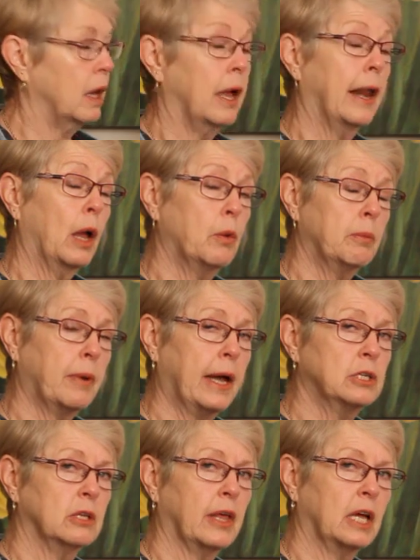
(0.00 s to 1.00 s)
and I went back
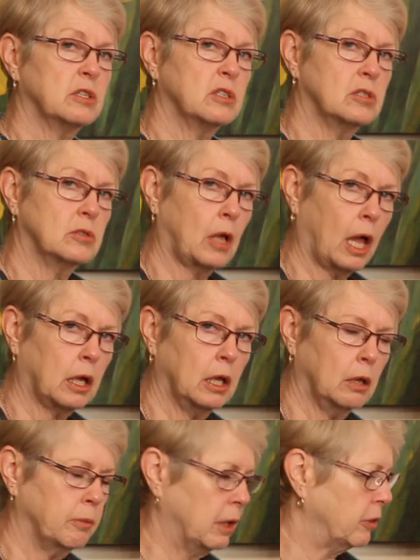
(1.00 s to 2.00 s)
to that
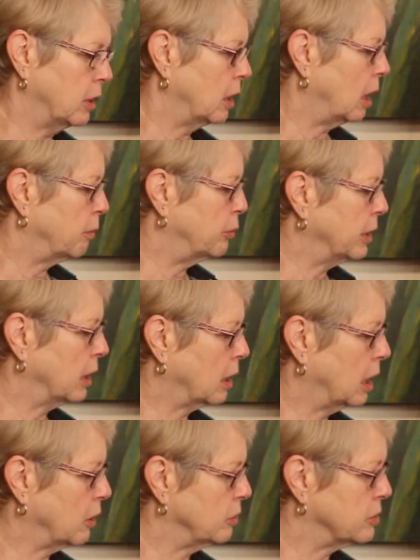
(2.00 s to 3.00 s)
stacking method of putting
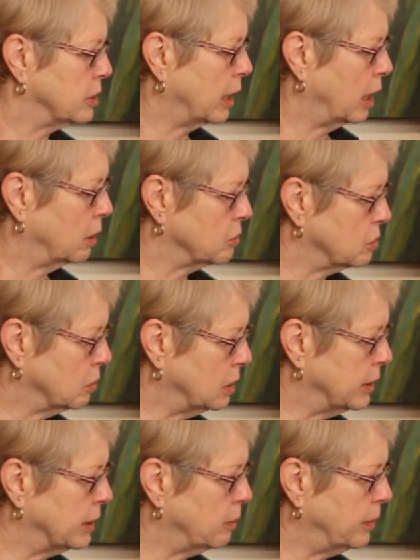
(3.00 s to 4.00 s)
colors down, so
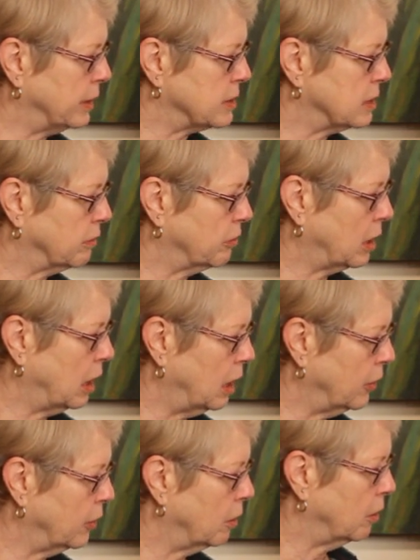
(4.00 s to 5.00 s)
little bits of
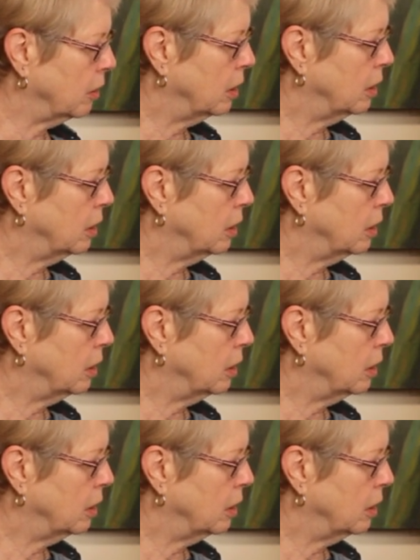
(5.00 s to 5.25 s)
color